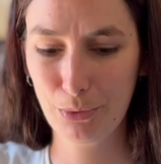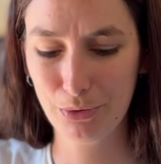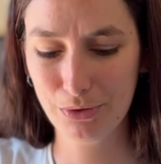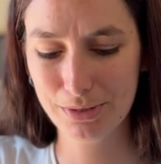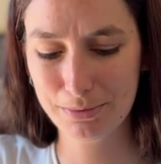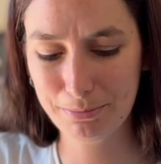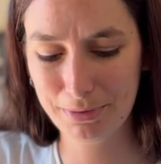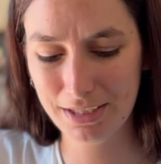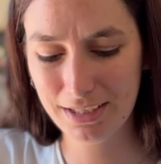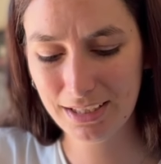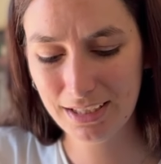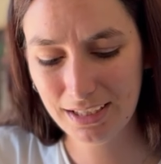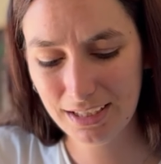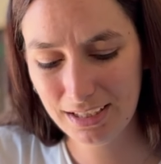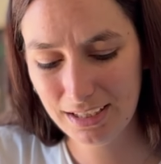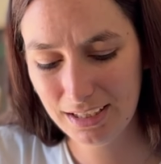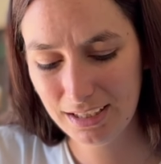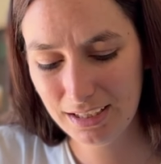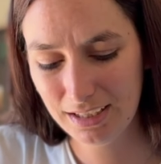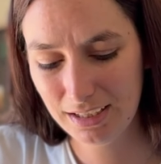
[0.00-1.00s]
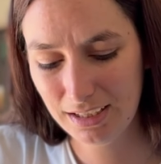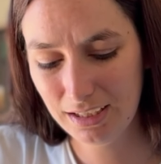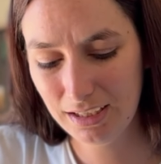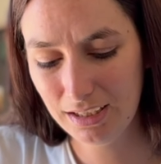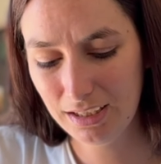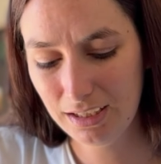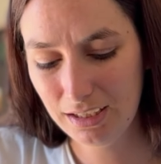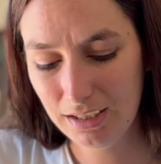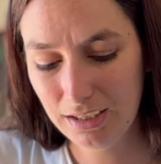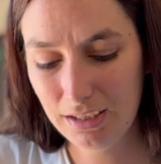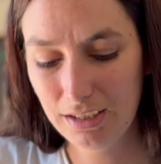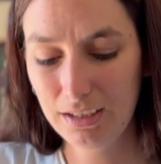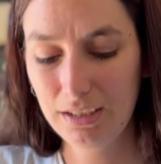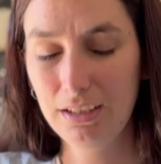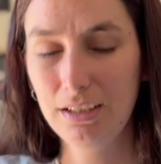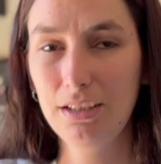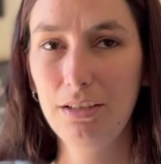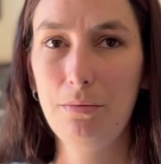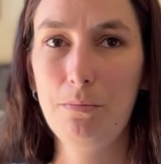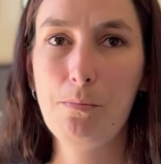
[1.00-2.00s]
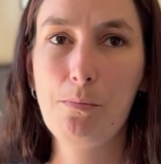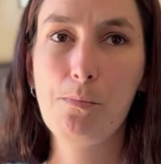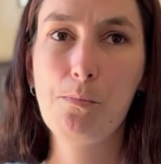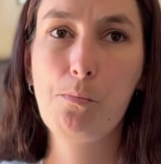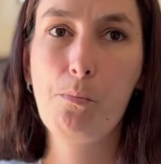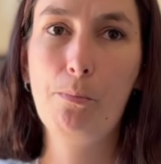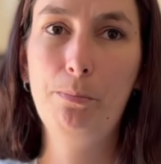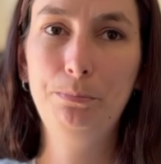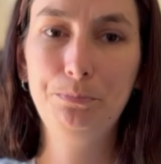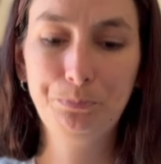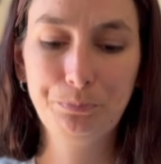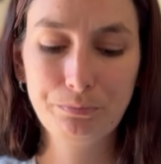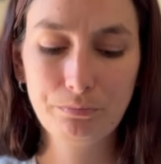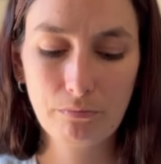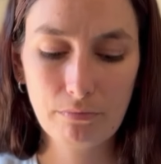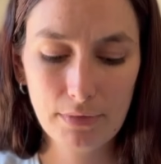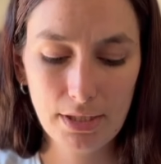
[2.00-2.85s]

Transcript: There are pistachios in the sponge.